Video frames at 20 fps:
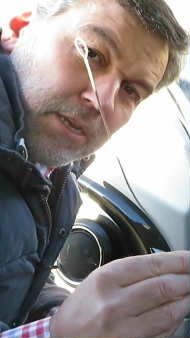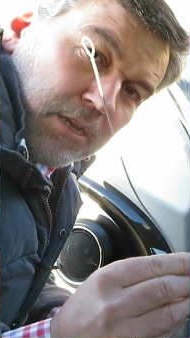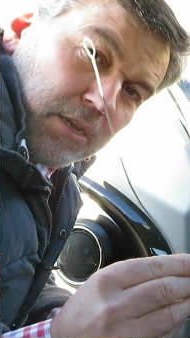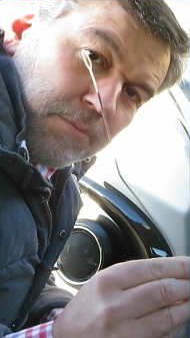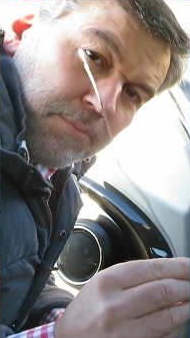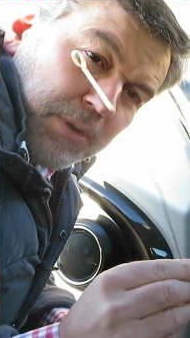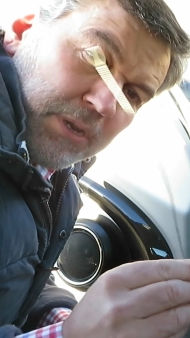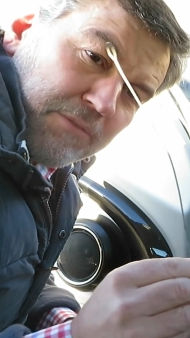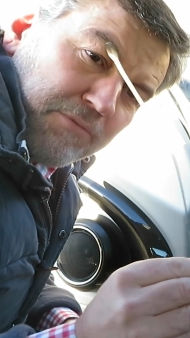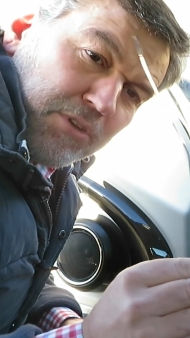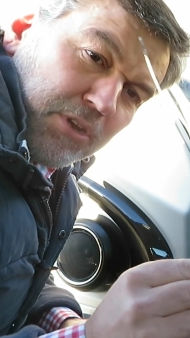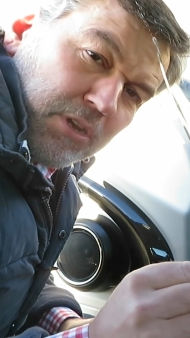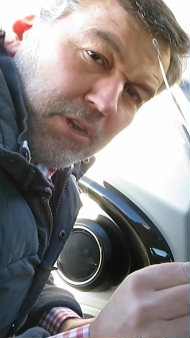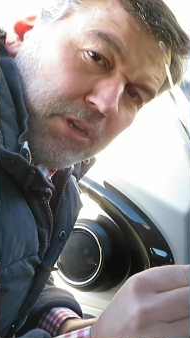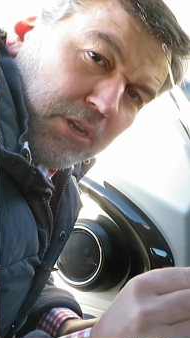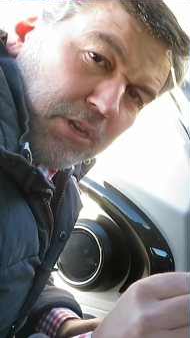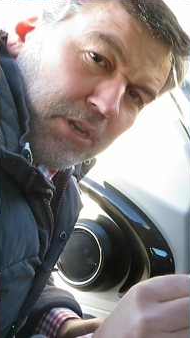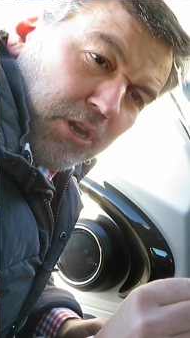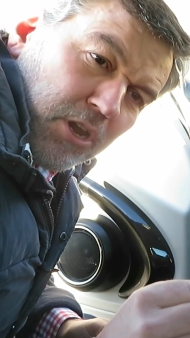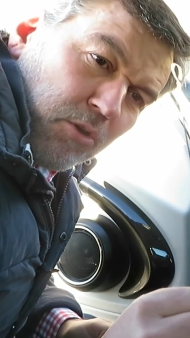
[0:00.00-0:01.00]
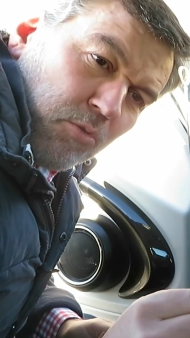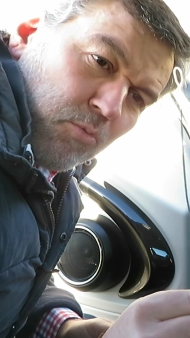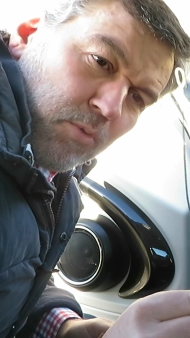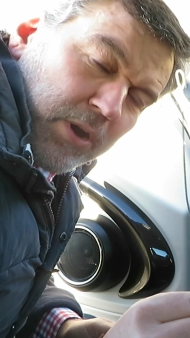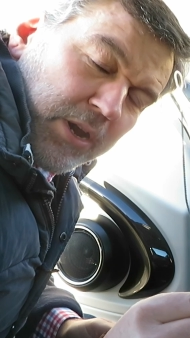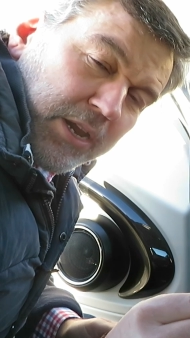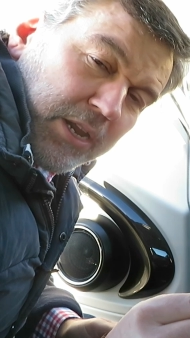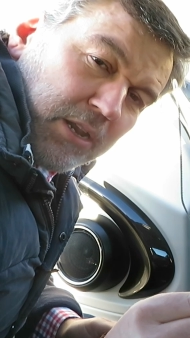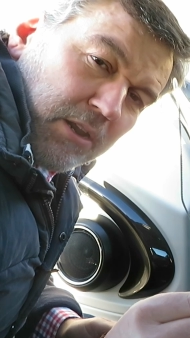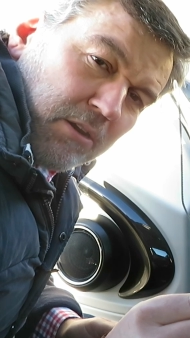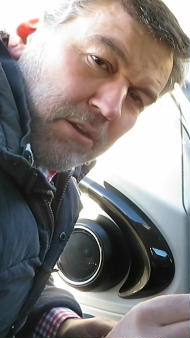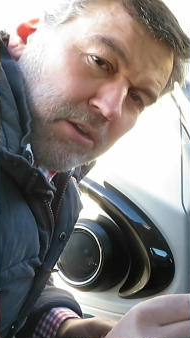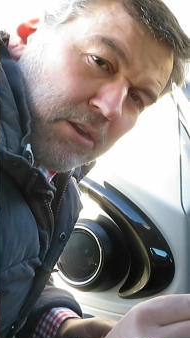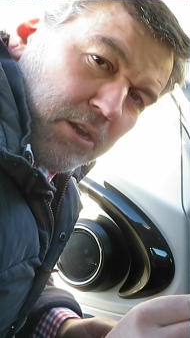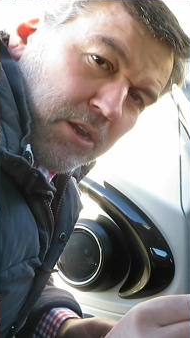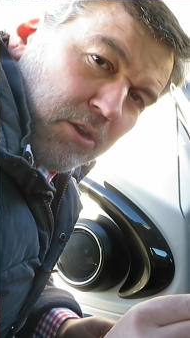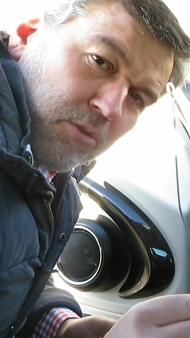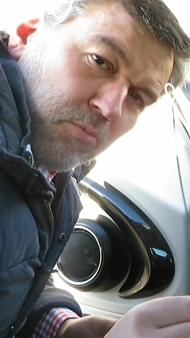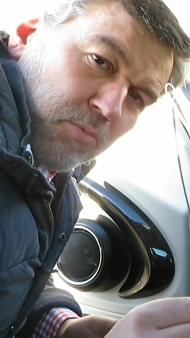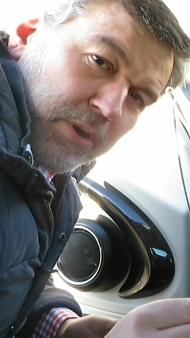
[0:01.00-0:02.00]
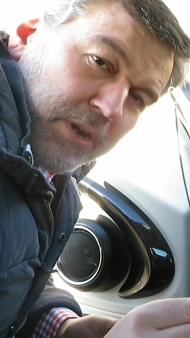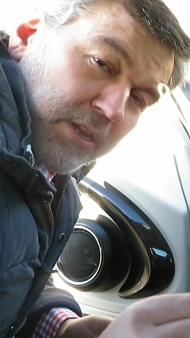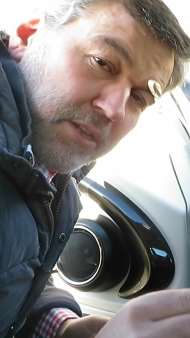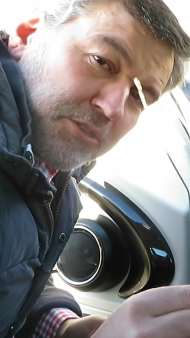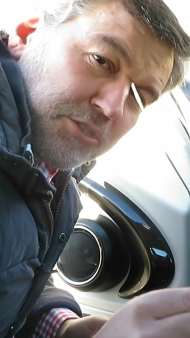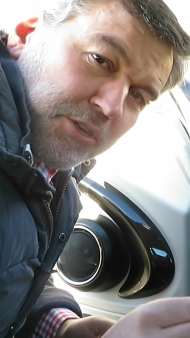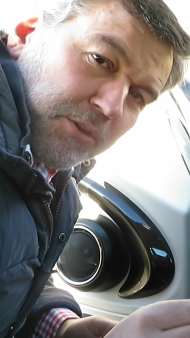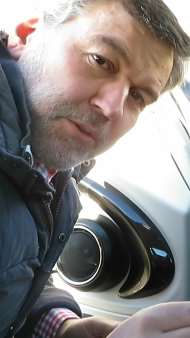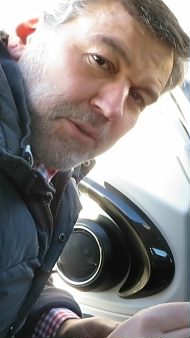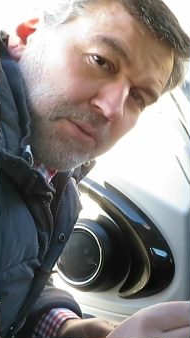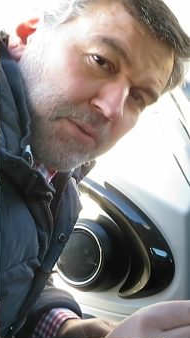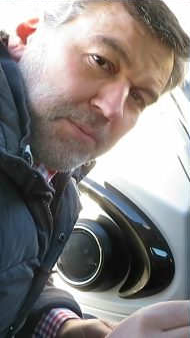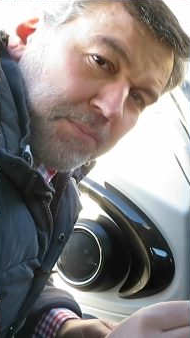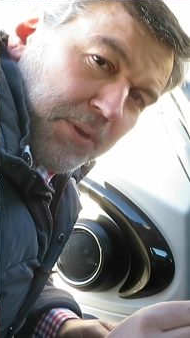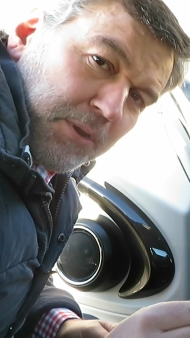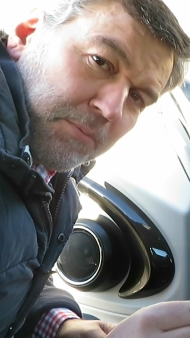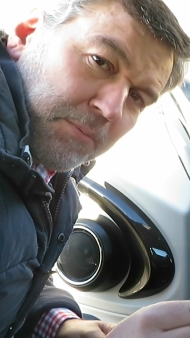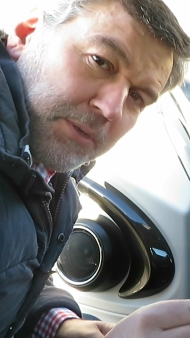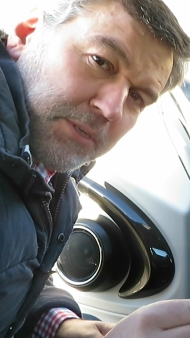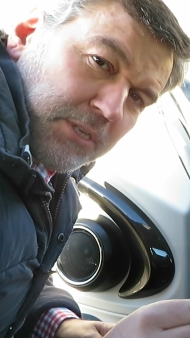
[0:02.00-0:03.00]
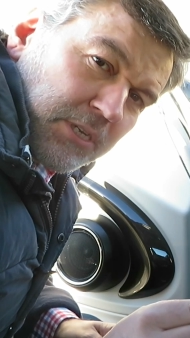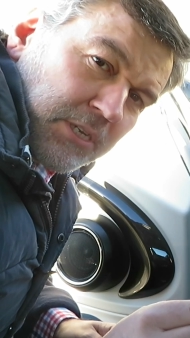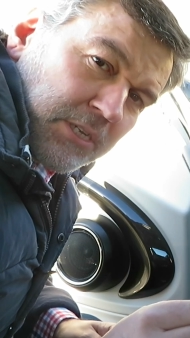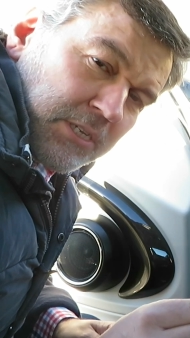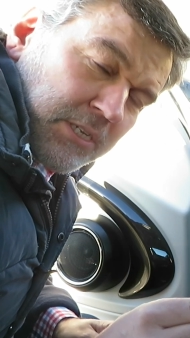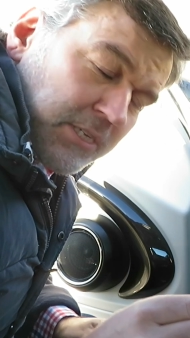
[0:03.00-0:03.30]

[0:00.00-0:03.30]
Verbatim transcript: a bit of a coat wire long coat wire I'll show you in a moment